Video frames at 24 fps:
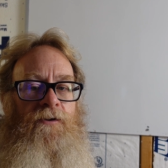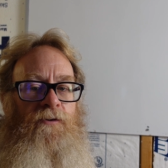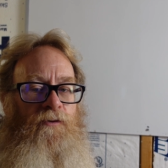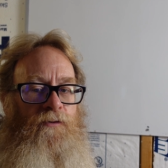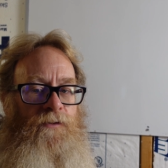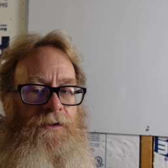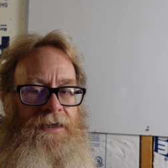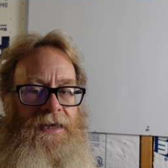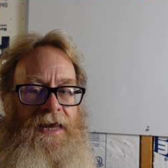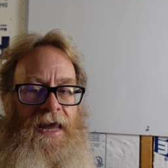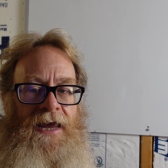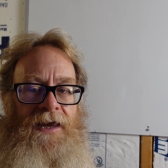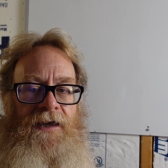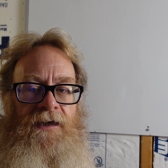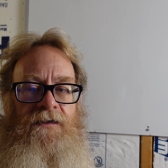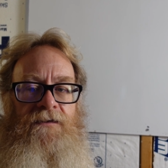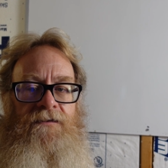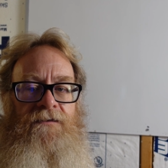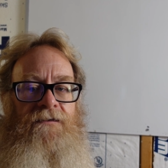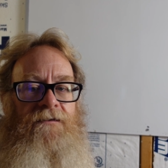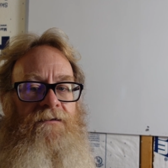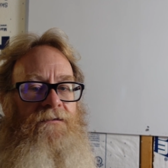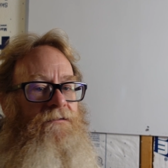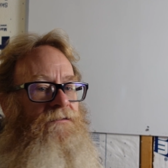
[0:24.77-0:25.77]

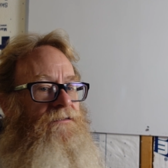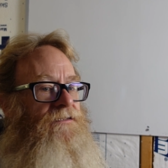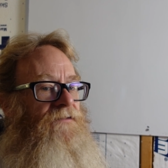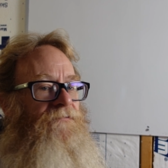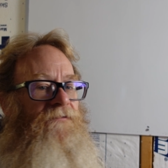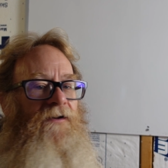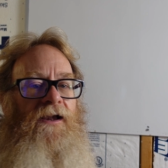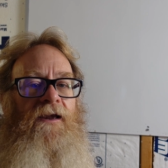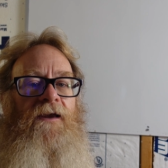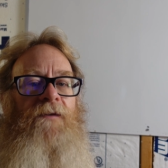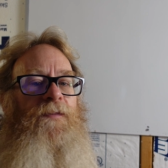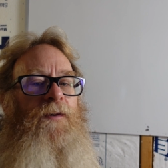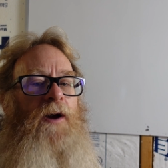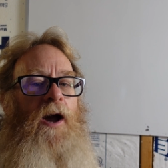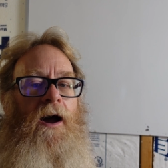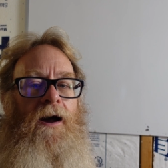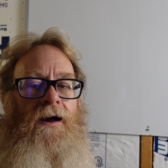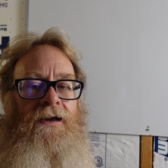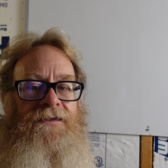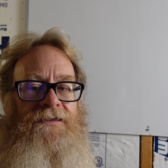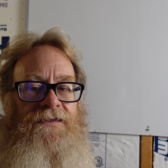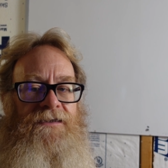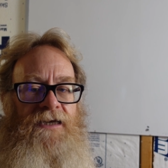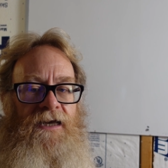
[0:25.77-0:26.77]
create, develop
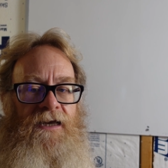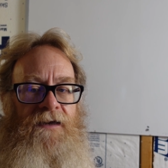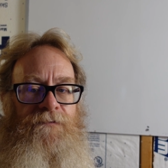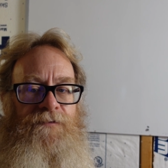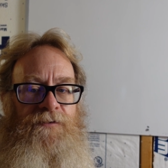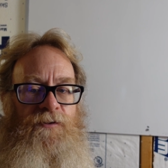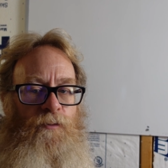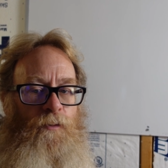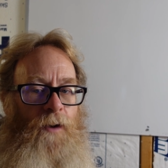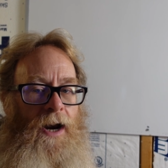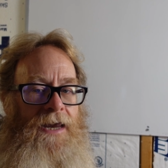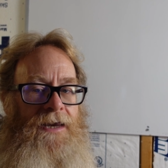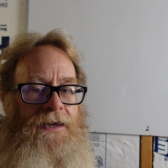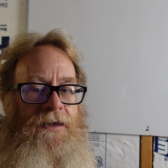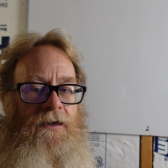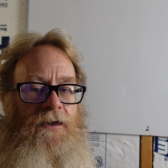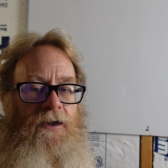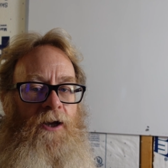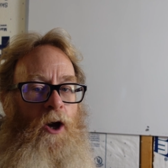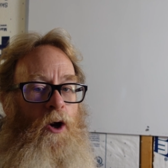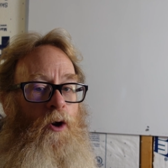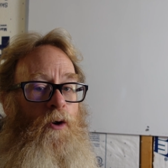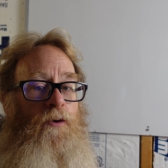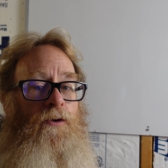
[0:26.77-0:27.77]
concepts, write
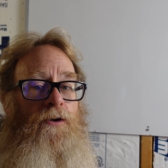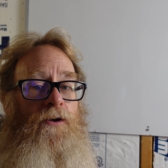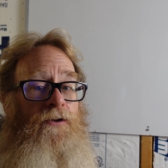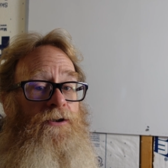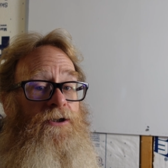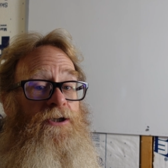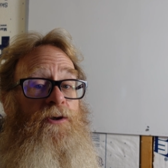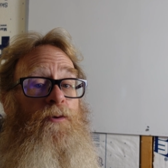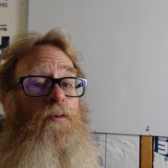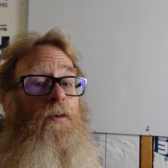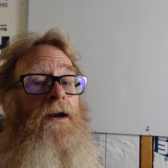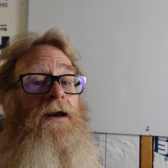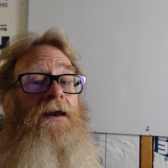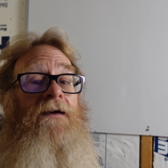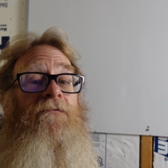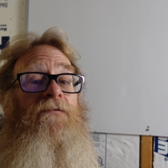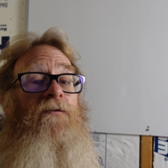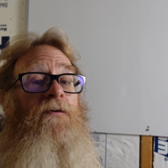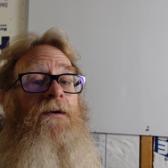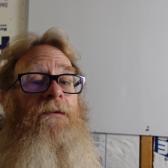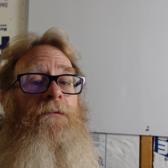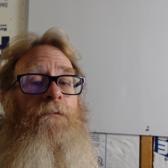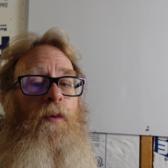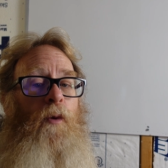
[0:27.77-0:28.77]
code, or do
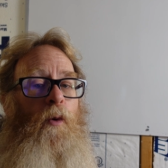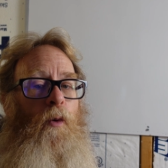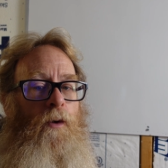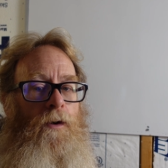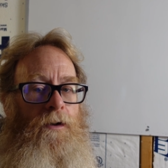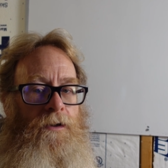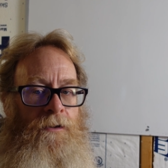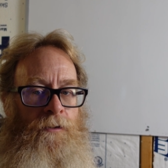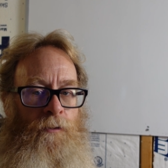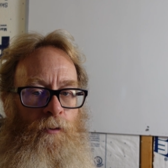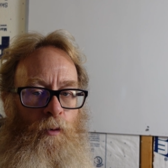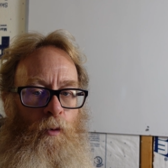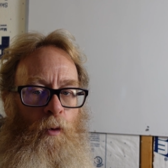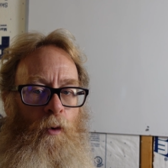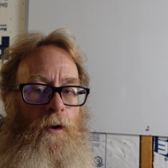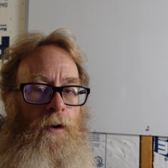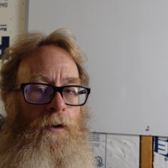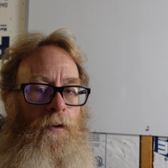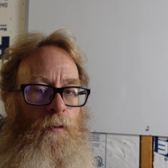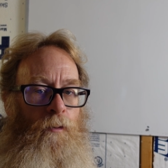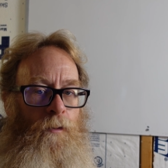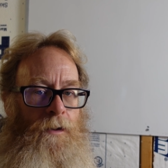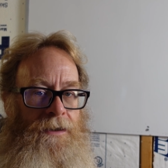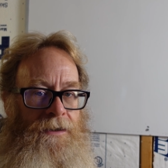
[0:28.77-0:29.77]
whatever important
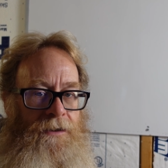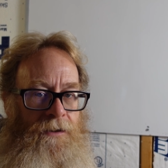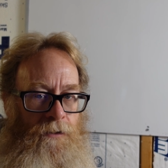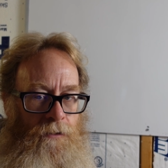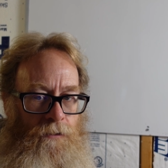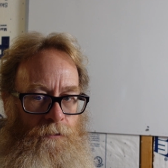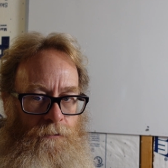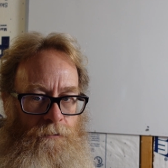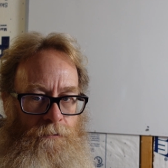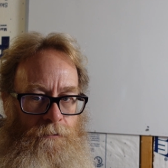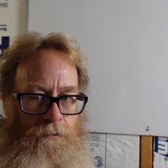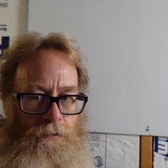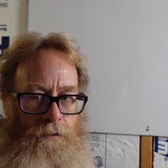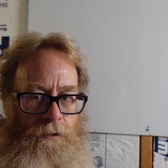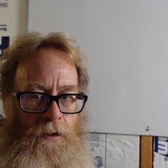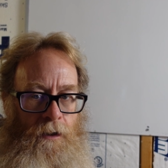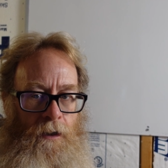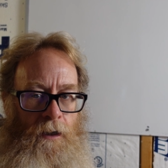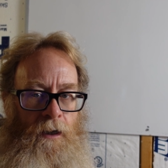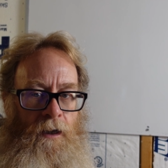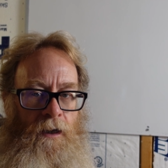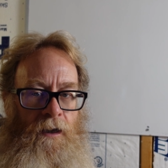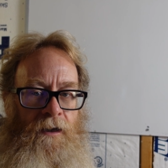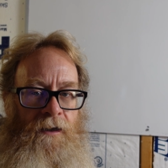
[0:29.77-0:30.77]
work we do.
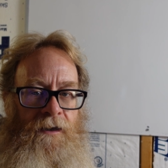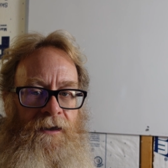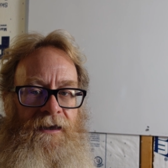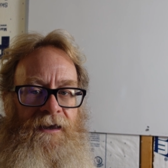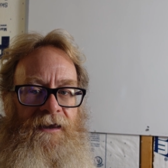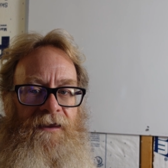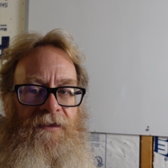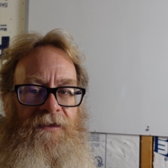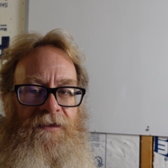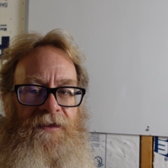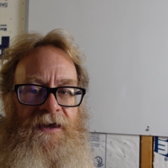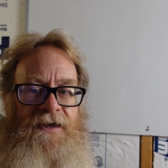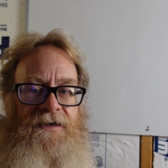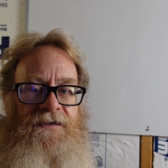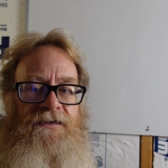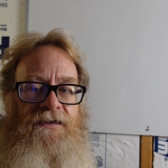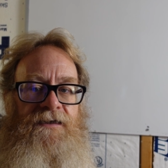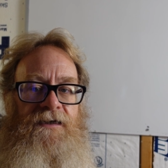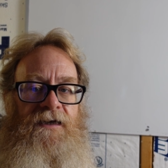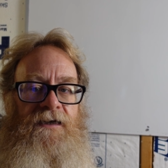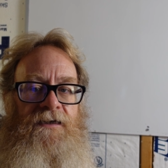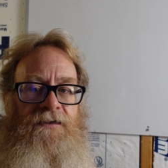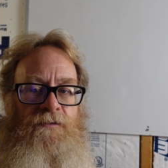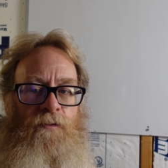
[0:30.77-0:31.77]
This
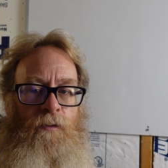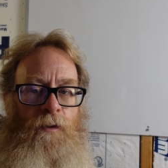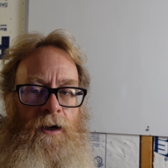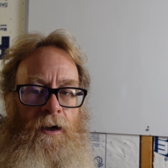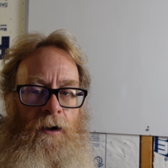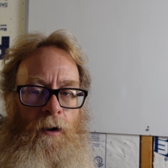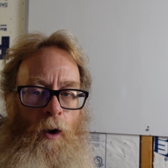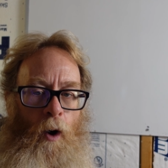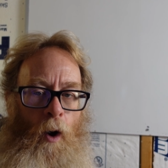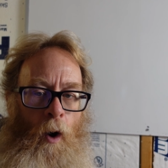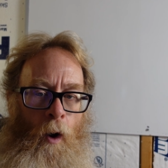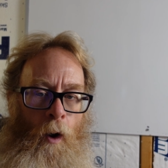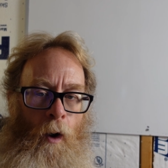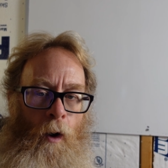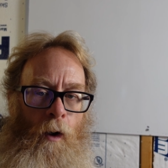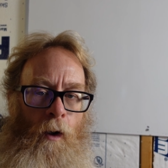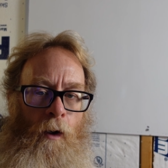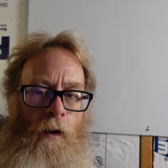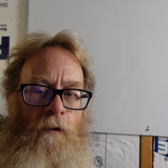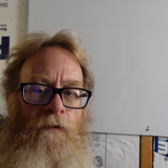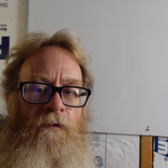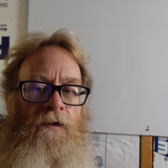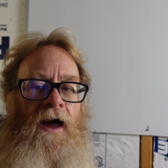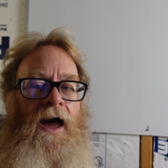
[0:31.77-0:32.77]
is where
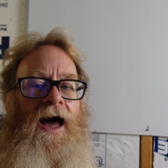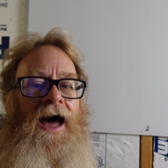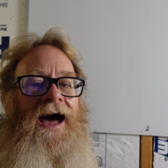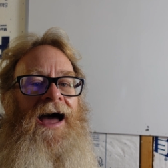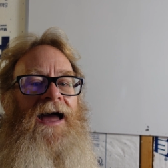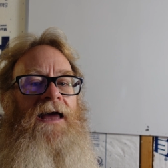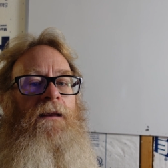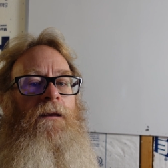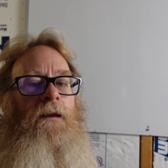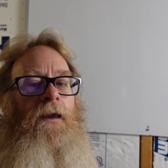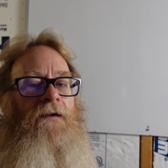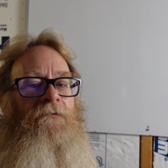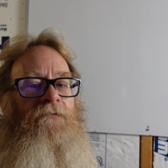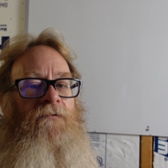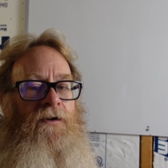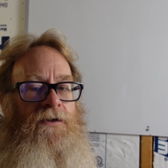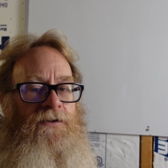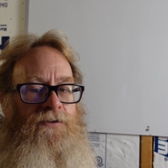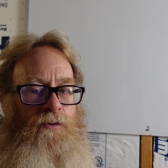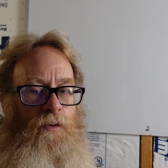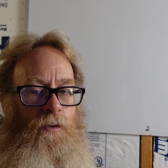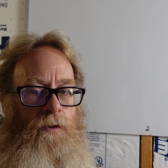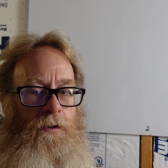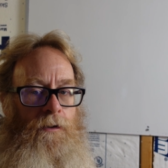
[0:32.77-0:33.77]
all the high
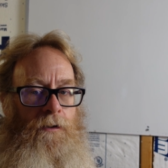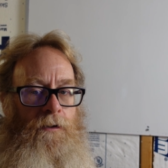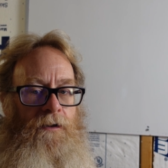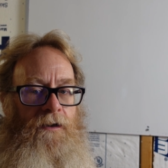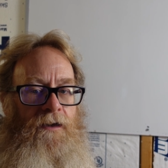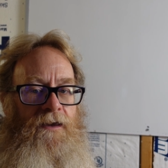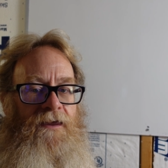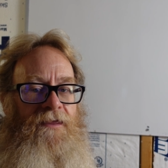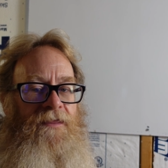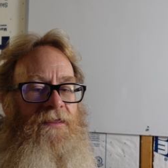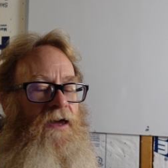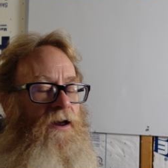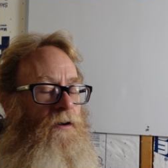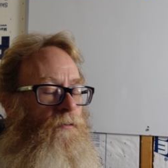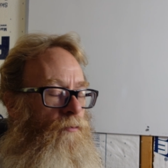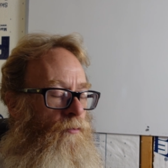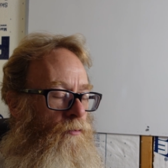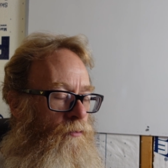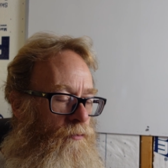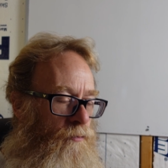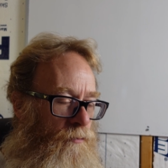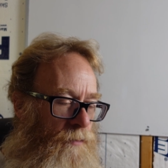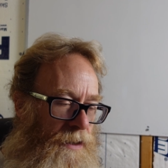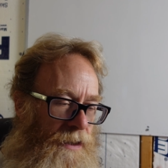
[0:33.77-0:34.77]
leverage work that
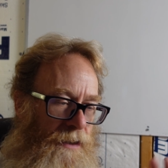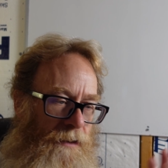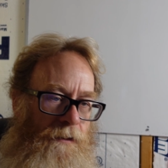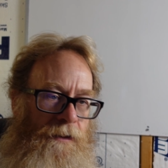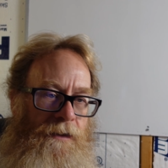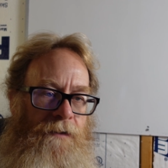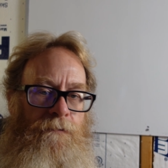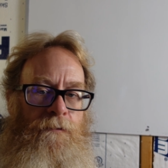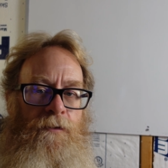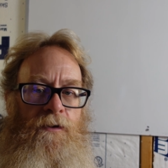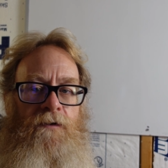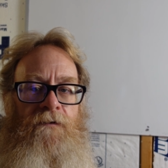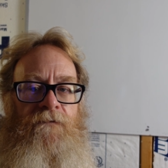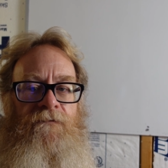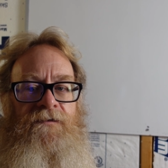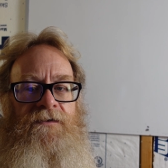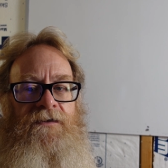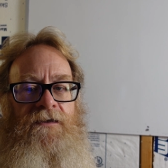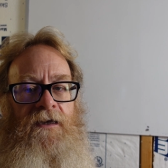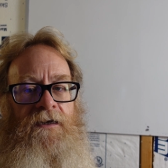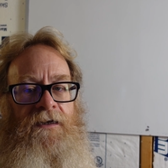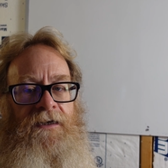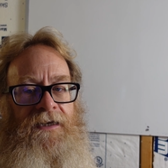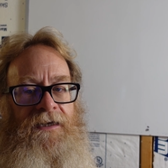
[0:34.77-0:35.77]
really moves
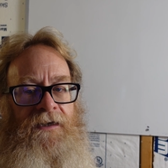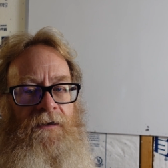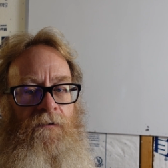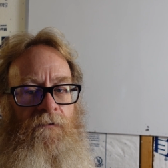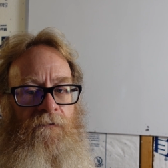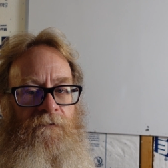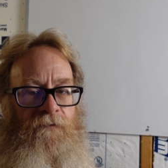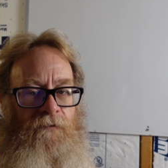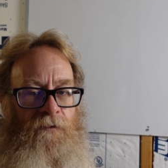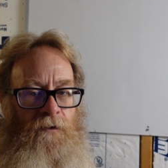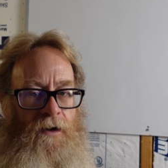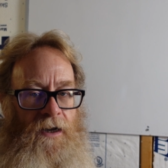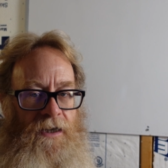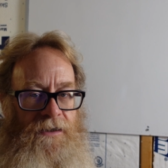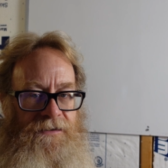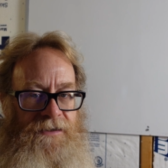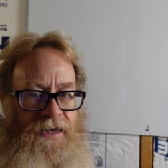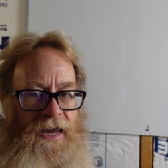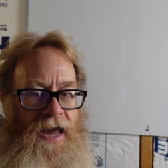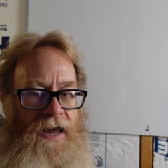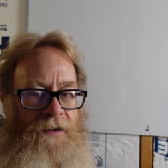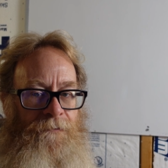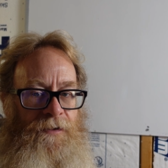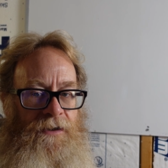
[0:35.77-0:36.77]
the needle for us
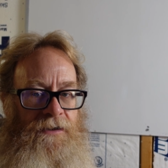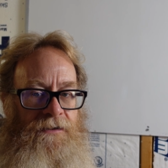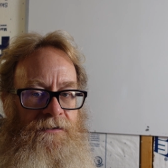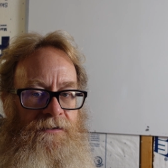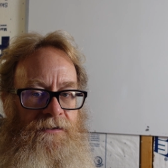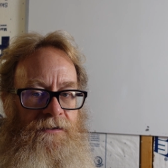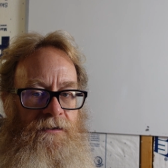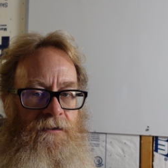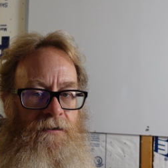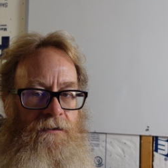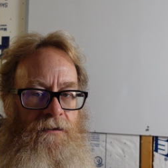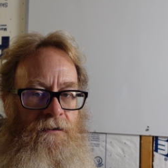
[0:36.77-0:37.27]
happens.